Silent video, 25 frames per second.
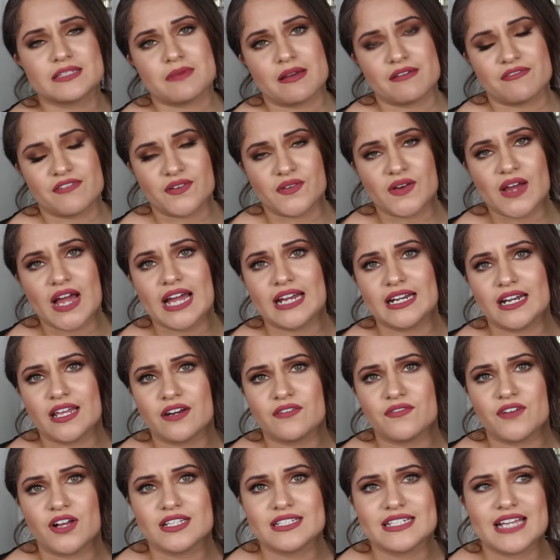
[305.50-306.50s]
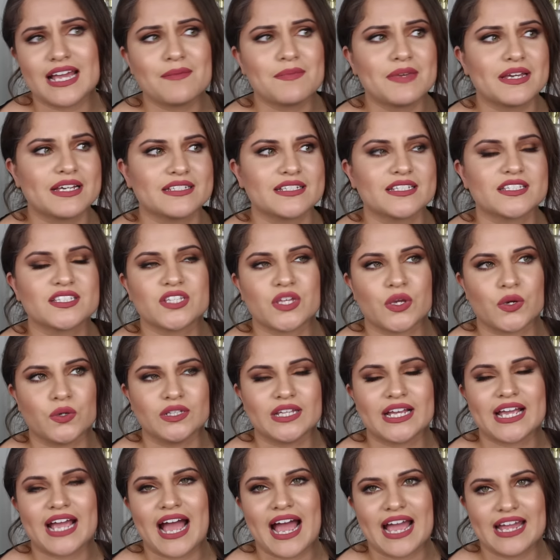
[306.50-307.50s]
it's my favorite highlight of all time because it's the
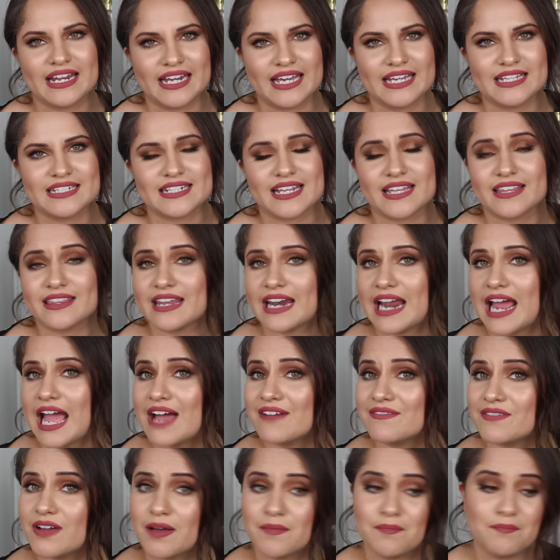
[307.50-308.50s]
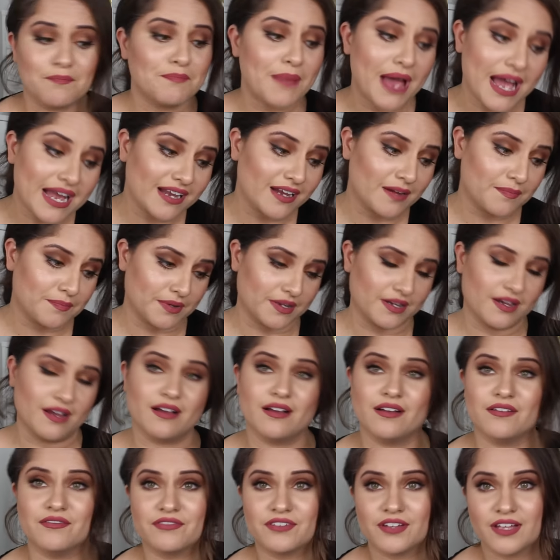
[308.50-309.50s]
only highlight that I have a backup
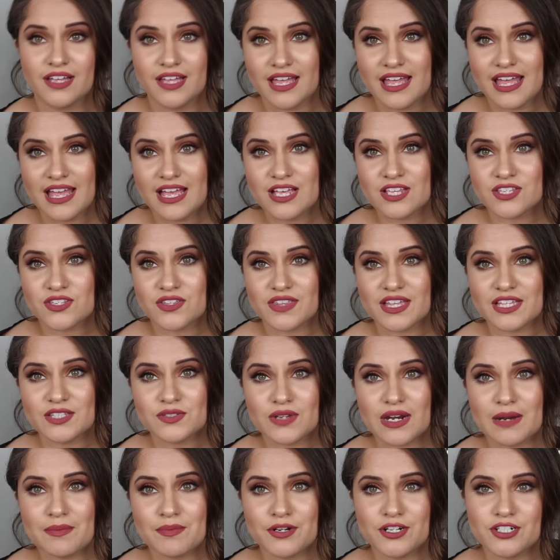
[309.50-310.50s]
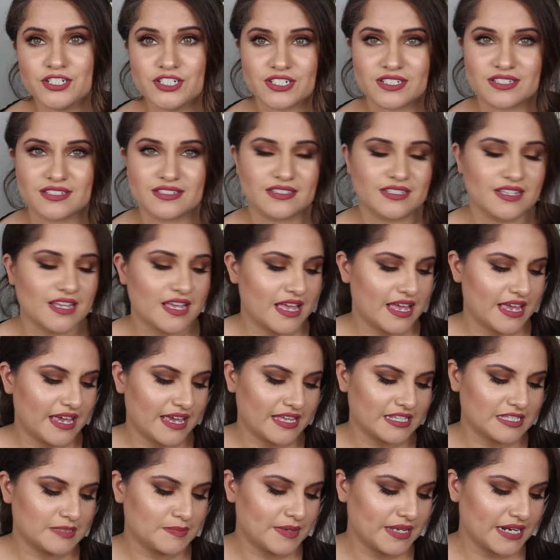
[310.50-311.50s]
of. So that's what I purchased.
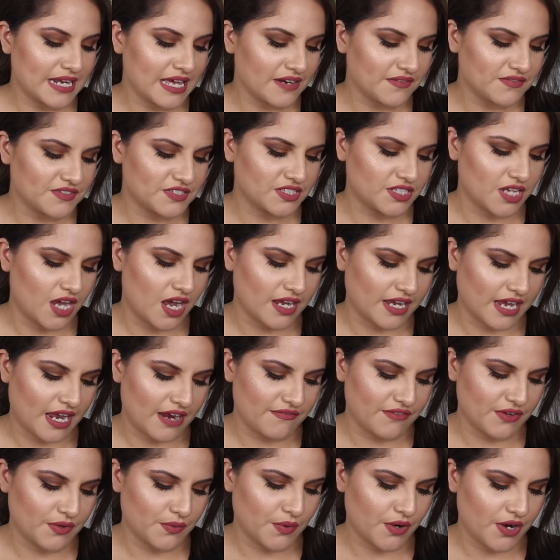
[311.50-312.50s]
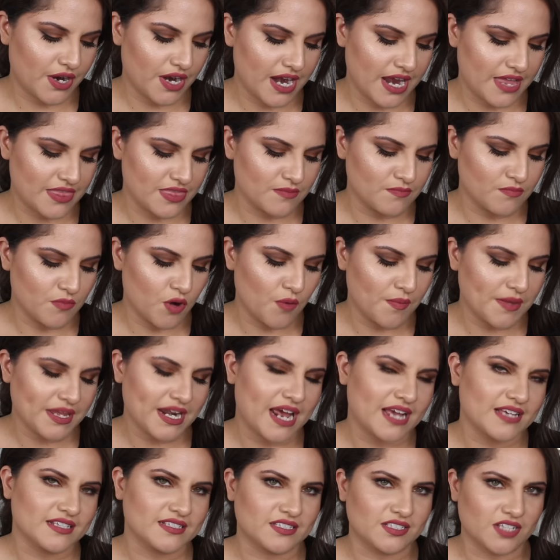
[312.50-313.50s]
It has been out of stock everywhere and the
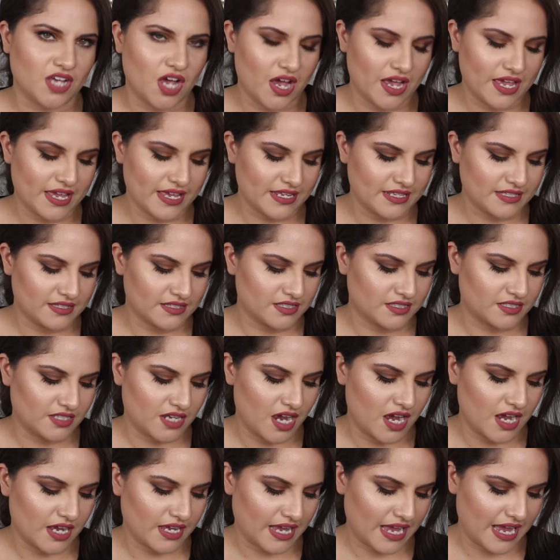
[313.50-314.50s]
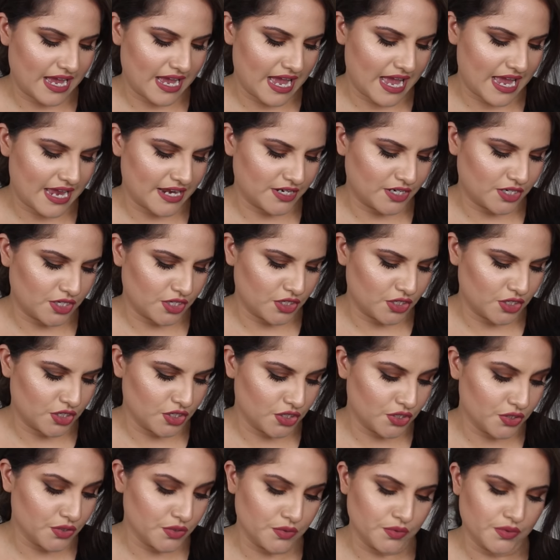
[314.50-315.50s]
moment I saw it in stock, I
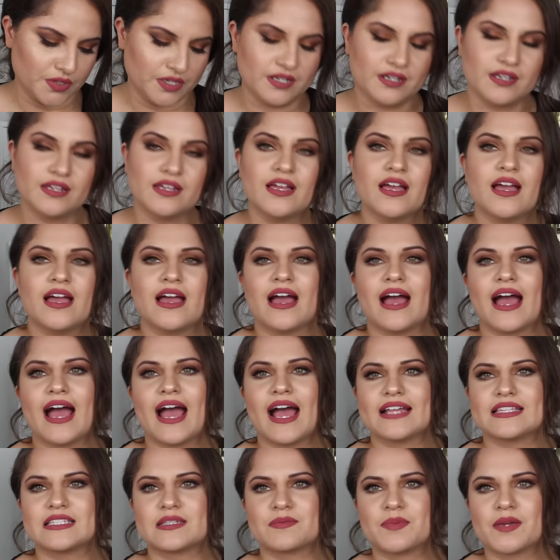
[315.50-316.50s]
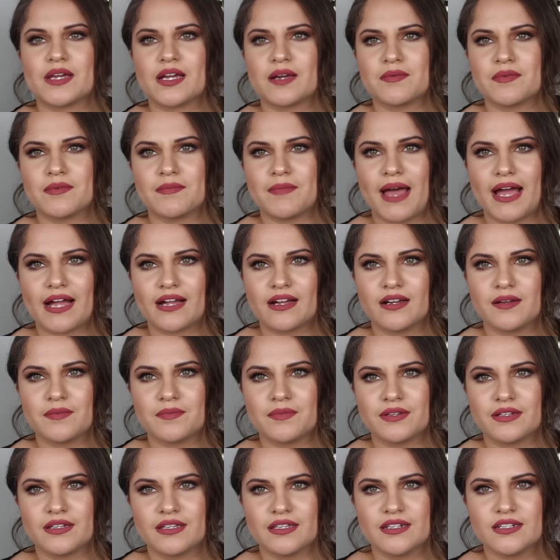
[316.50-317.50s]
knew I had to pick up a
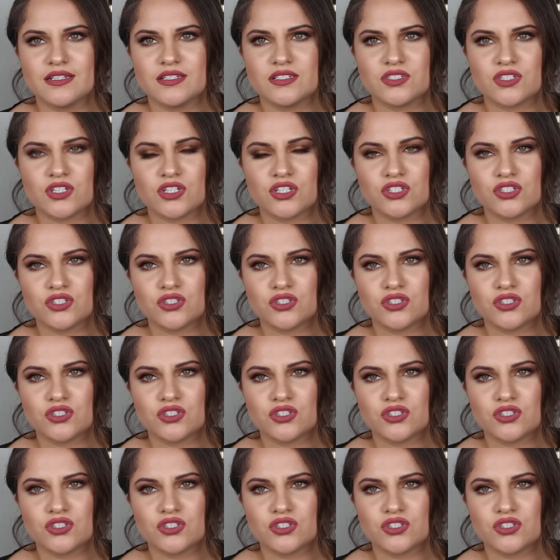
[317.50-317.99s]
backup. It is